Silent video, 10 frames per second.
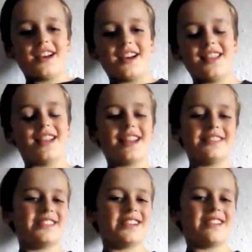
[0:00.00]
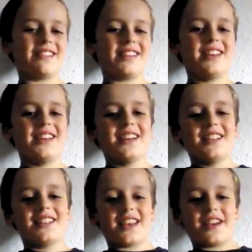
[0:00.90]
and they're legendary.
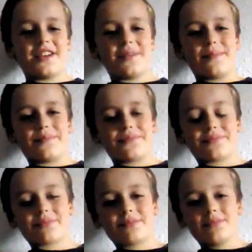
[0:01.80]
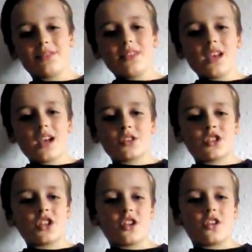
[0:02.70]
So yeah, um, I
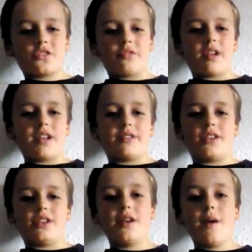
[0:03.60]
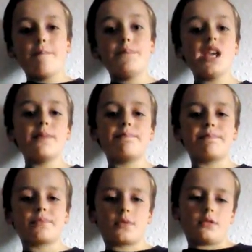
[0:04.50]
just turned off the radio and I heard beep,
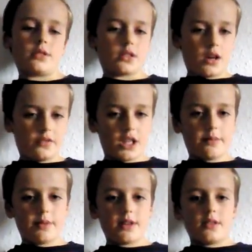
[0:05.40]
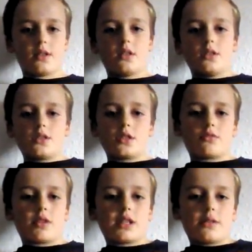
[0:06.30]
which is half time. Just
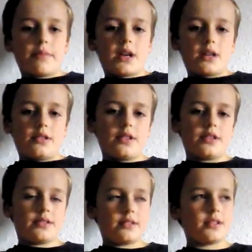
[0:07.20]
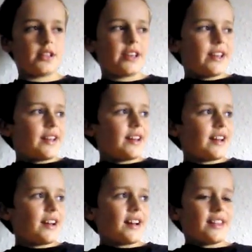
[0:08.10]
reading in bed,
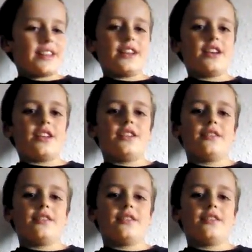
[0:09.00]
and then I heard